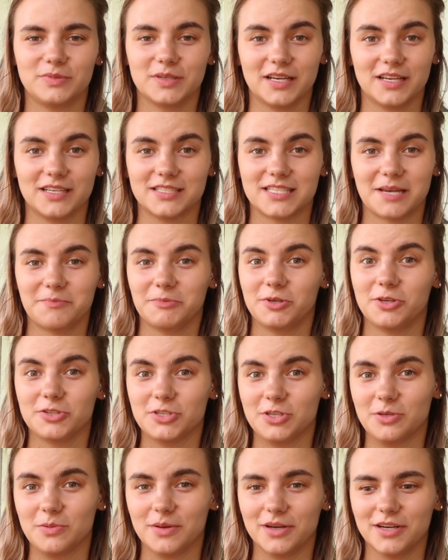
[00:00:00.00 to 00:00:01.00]
because I'm a
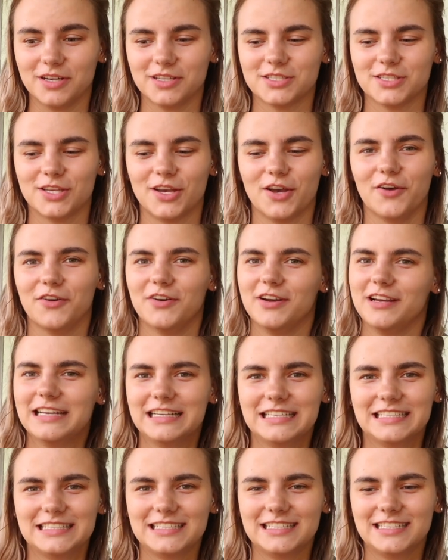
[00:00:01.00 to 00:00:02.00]
YouTuber, so
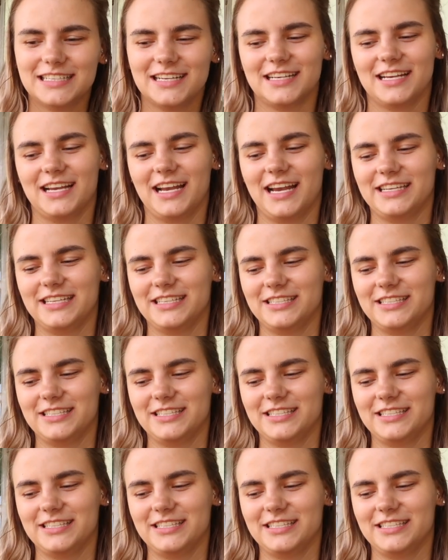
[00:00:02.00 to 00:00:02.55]
I